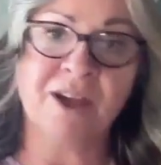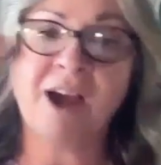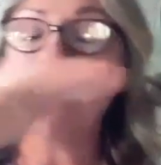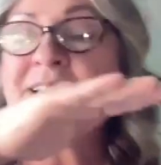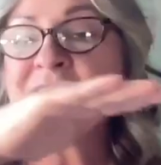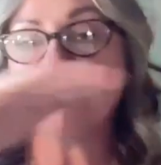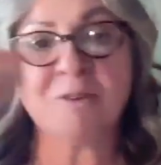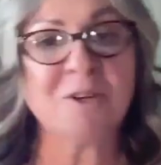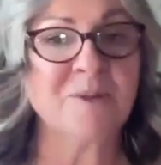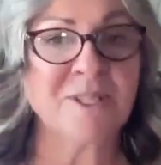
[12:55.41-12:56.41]
the highest
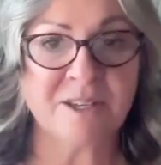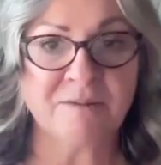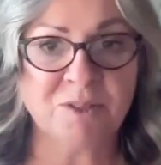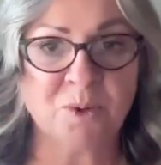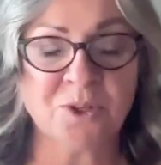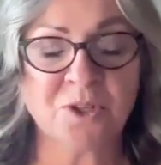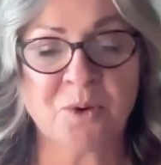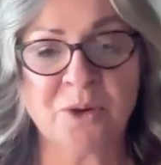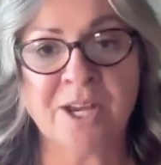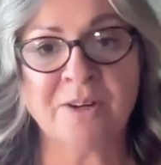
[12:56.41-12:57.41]
frequency of source
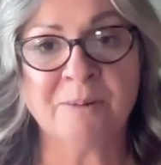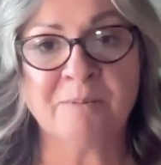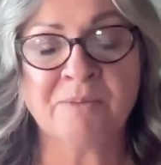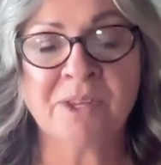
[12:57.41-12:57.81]
creator.